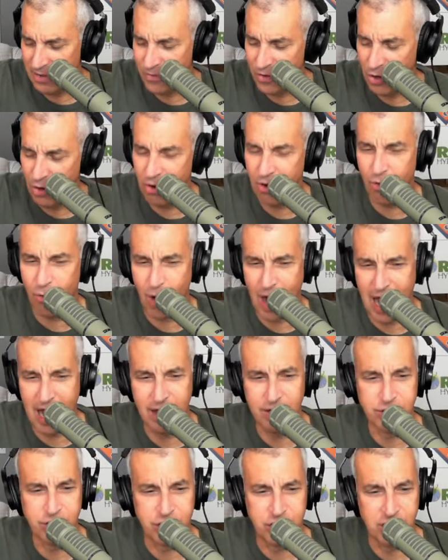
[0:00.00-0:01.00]
if you're
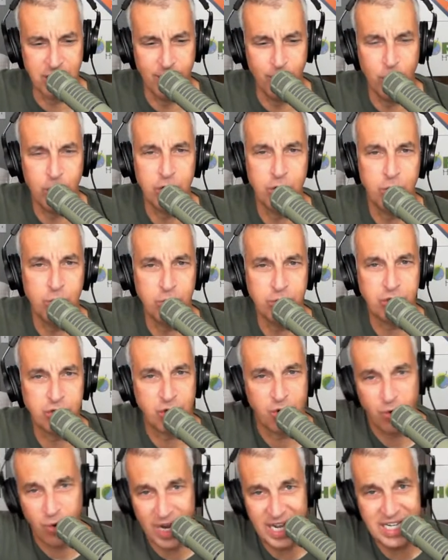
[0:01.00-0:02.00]
around someone who's
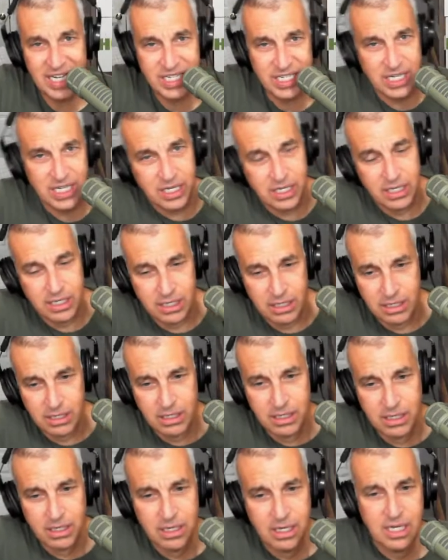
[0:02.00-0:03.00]
crazy
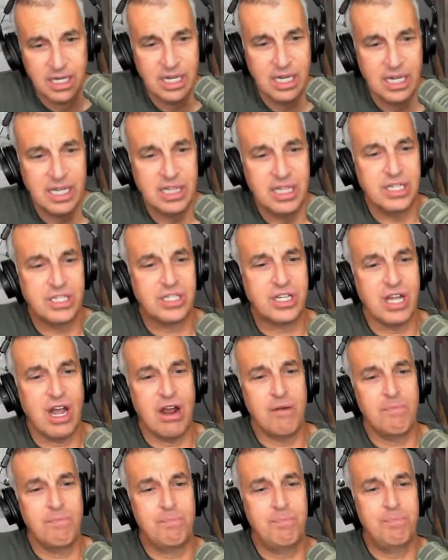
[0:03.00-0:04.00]
and they
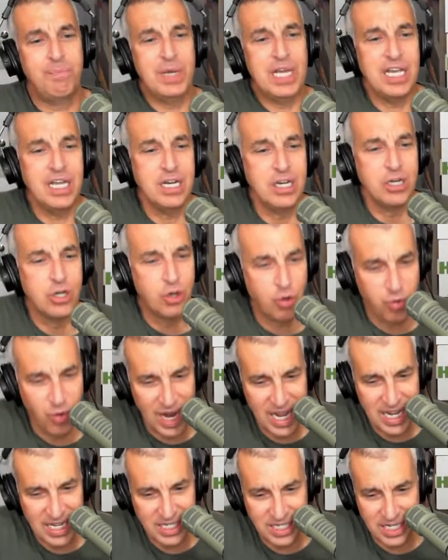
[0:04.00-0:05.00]
start being
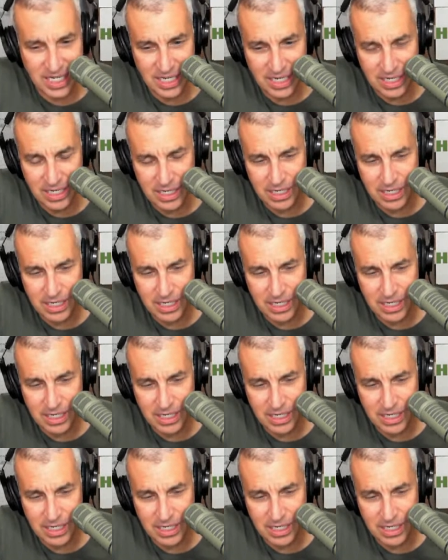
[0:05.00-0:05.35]
crazy,